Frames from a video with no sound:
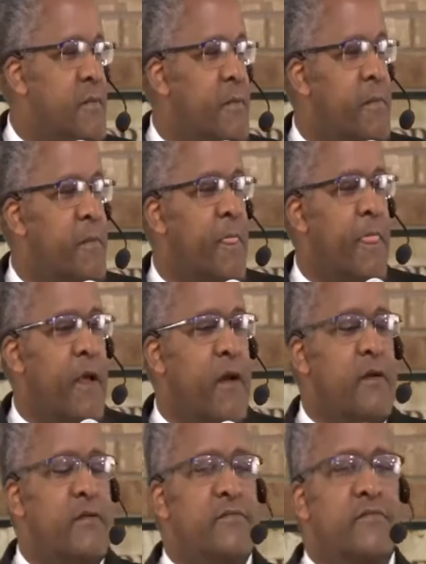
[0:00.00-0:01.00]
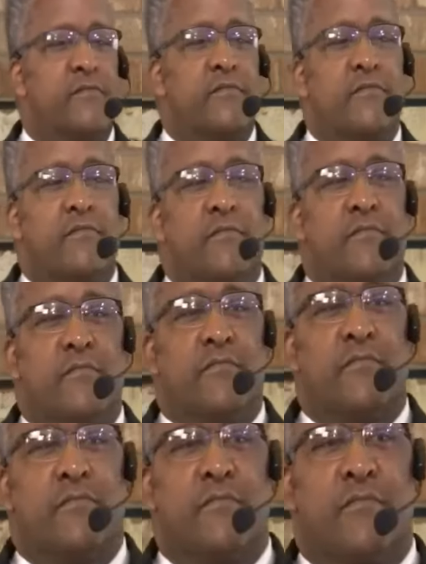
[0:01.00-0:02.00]

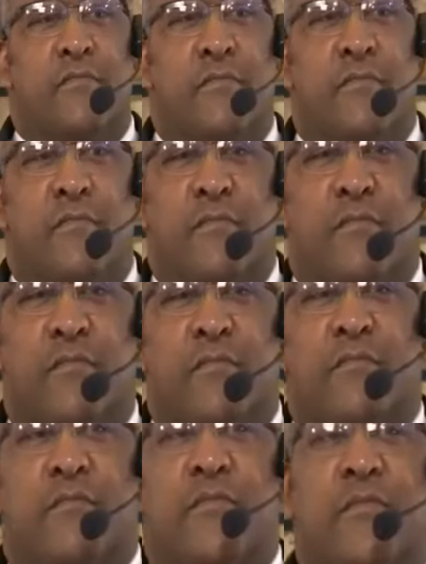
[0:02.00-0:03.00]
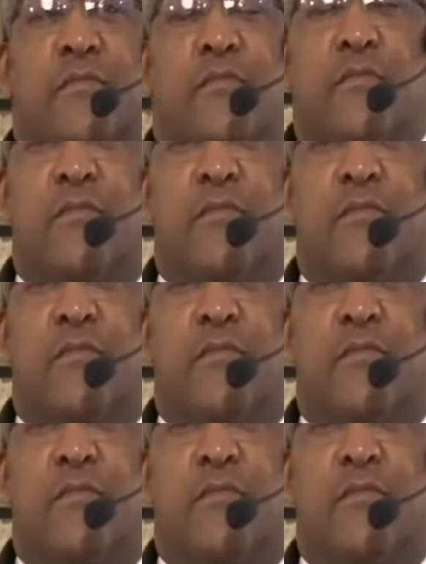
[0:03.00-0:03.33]
(no one is talking)